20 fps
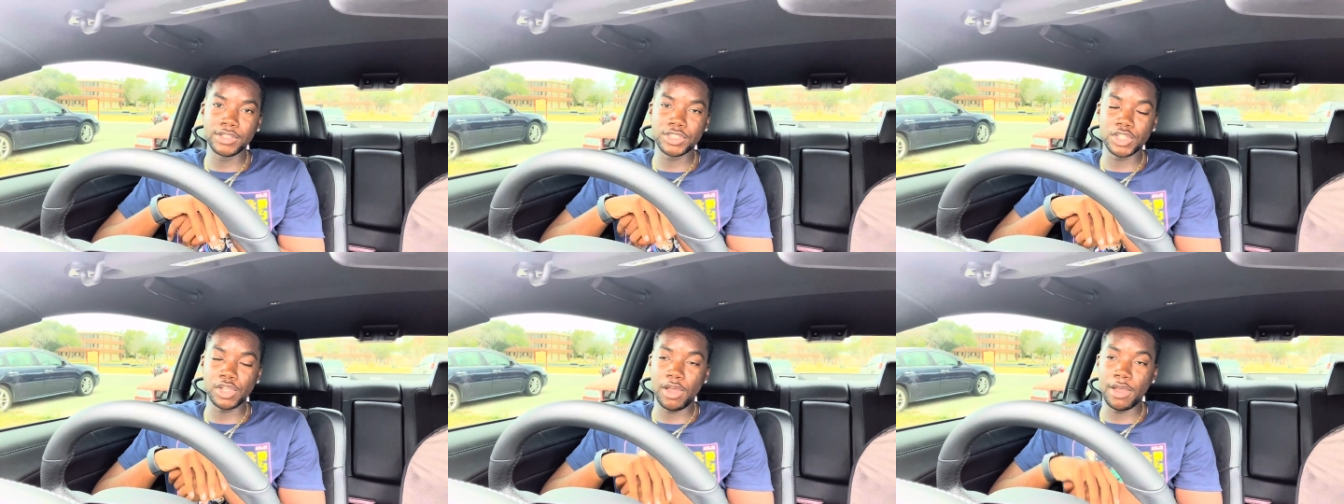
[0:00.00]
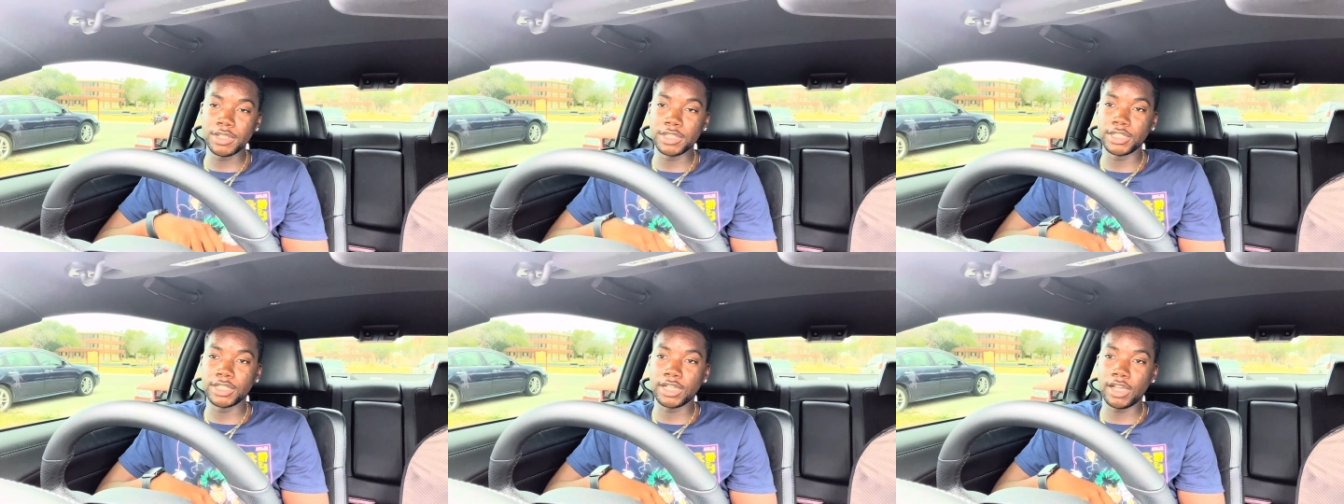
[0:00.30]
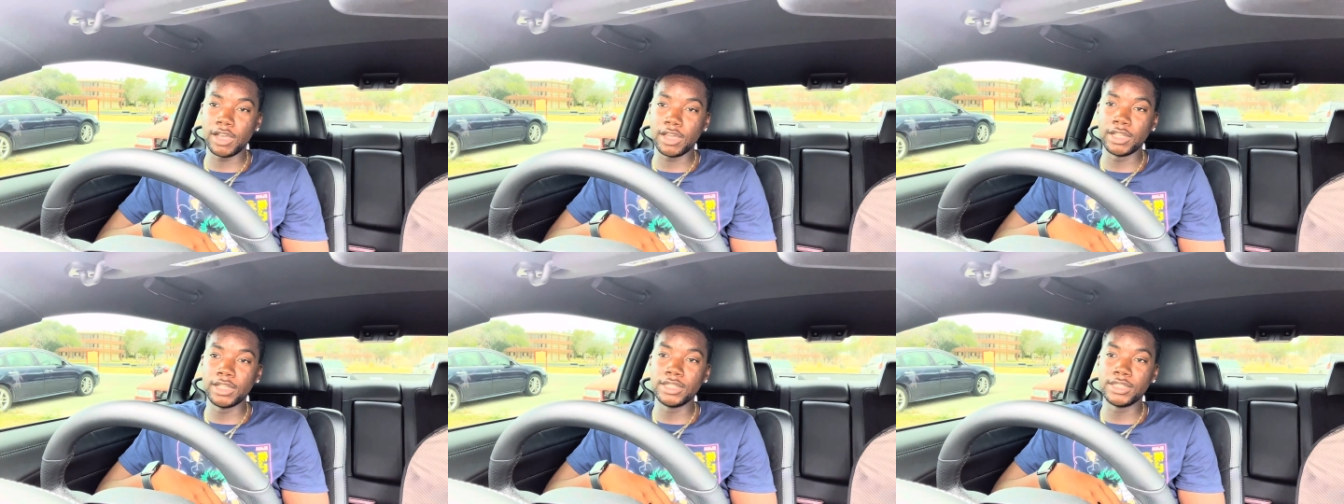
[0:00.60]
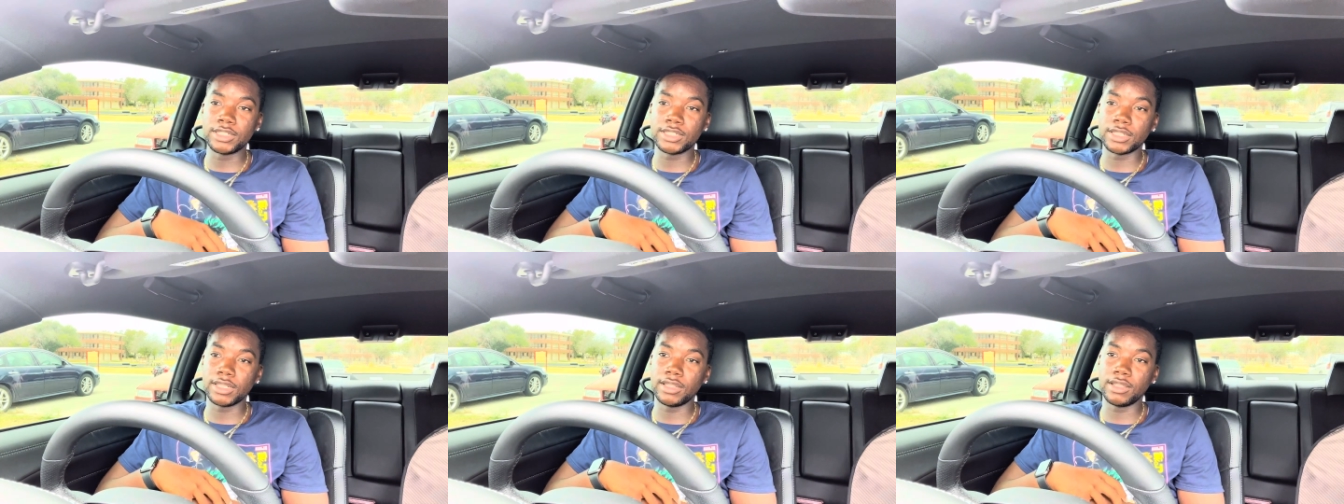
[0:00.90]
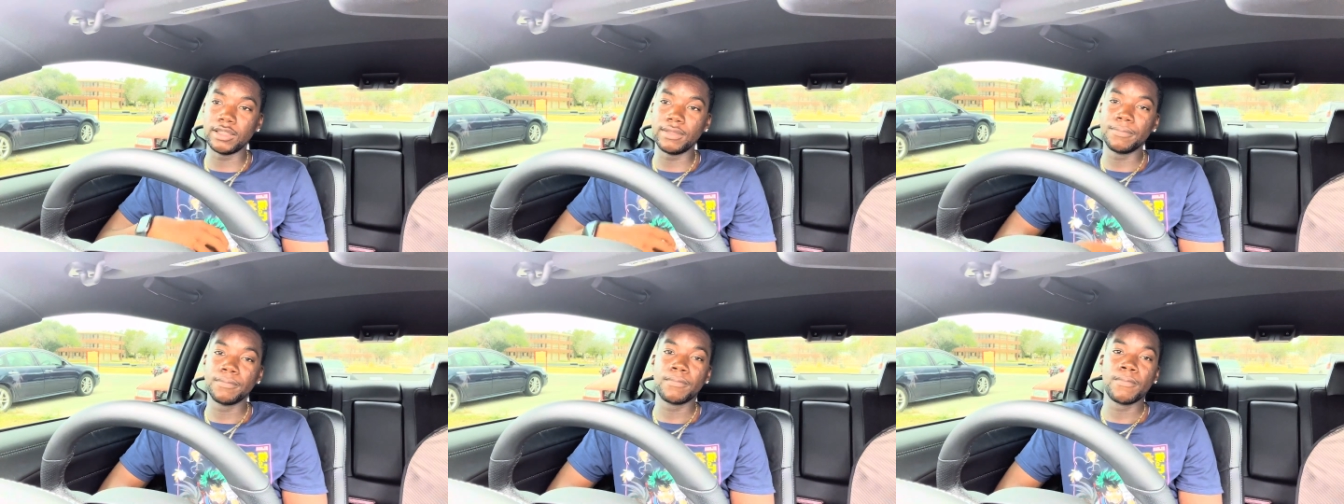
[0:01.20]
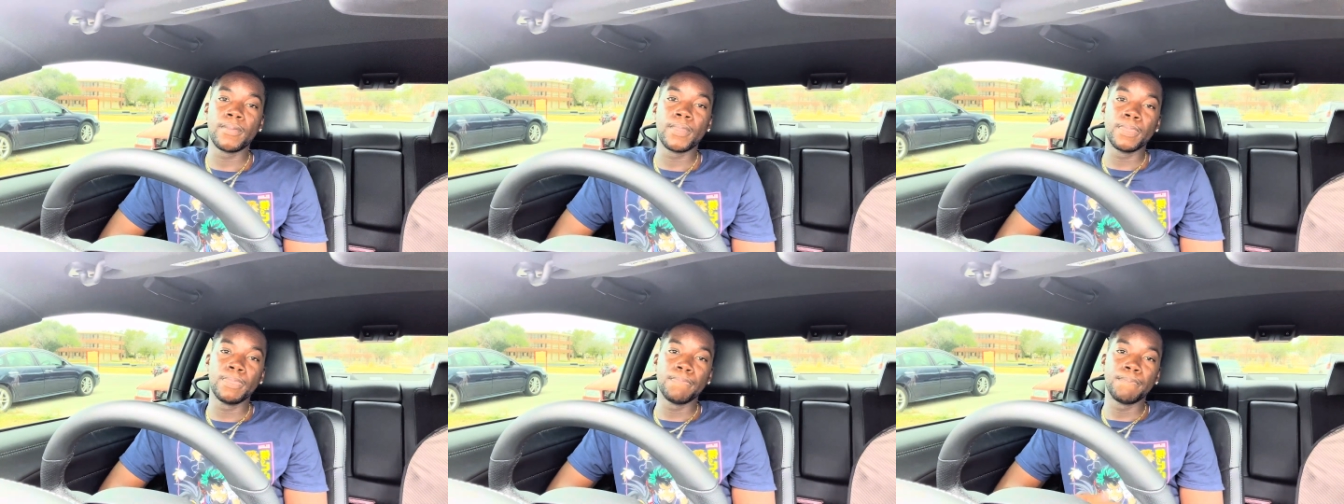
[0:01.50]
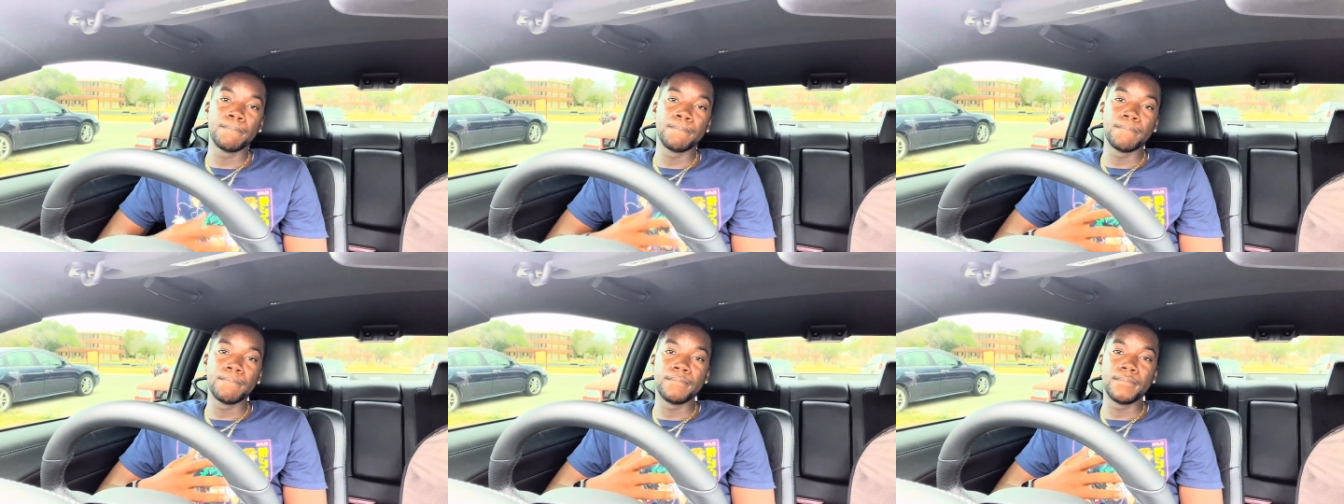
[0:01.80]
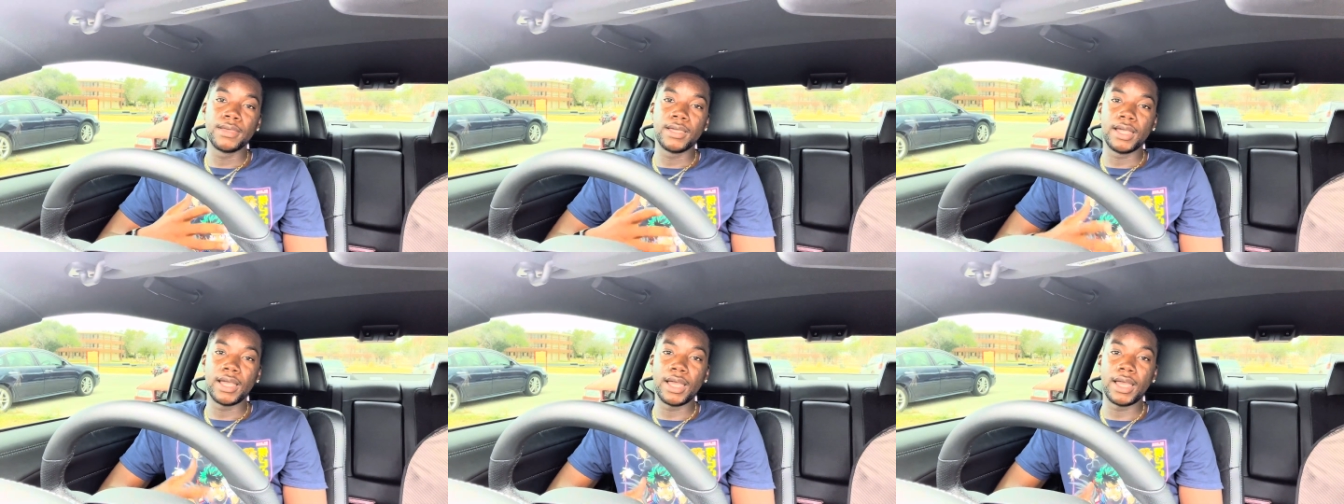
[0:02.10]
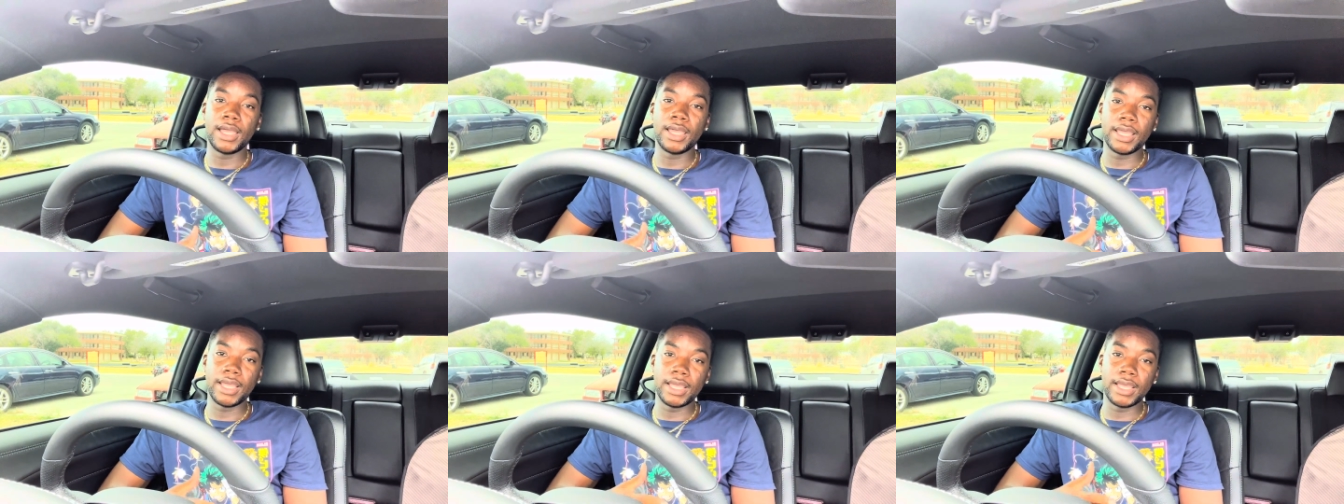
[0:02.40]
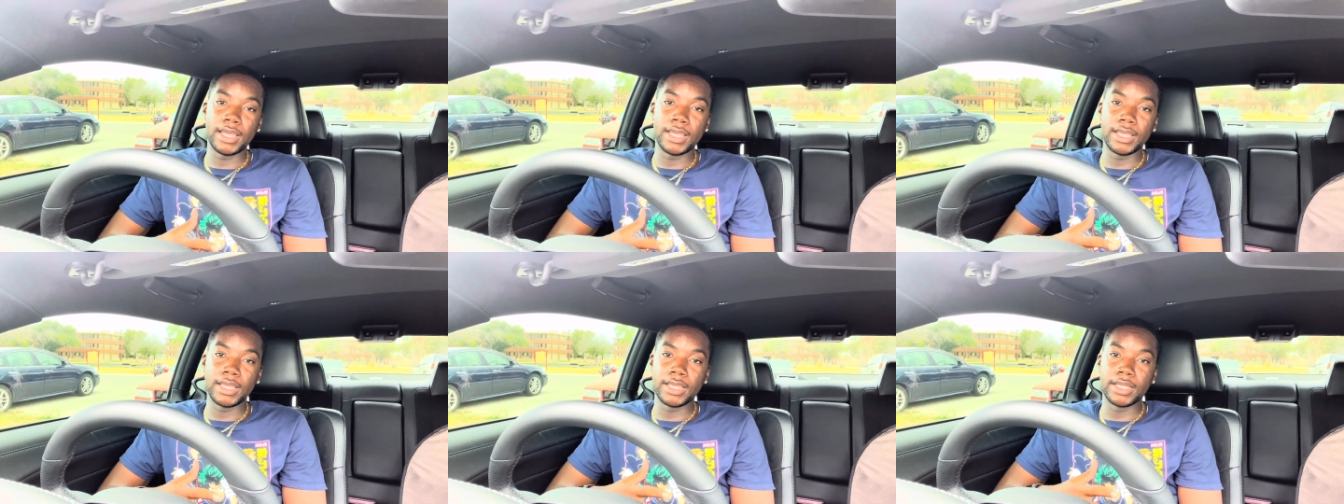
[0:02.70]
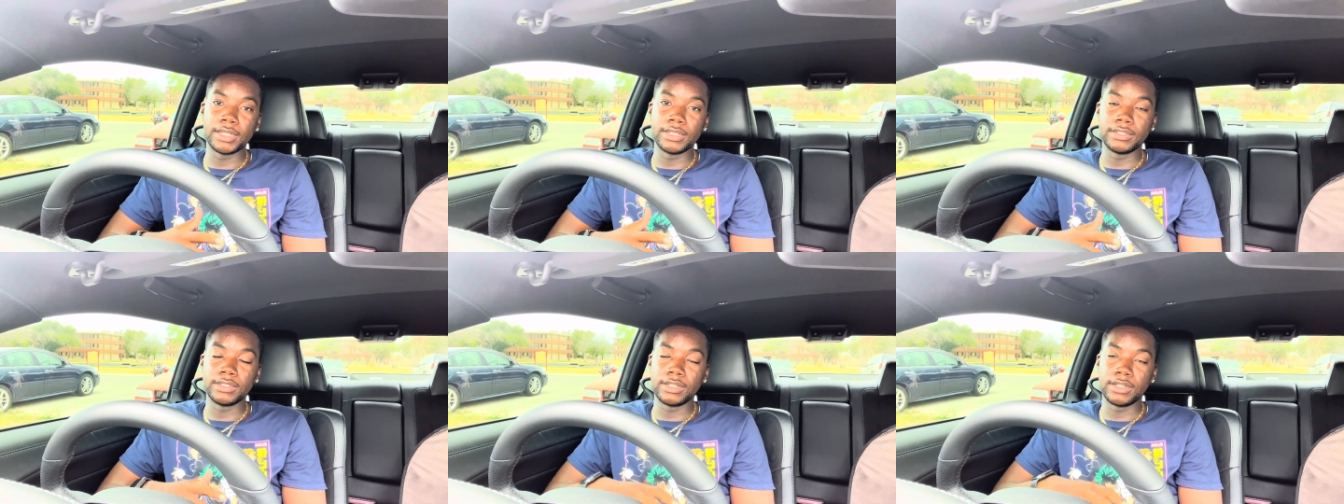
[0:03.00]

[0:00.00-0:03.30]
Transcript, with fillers: so I was in college. I had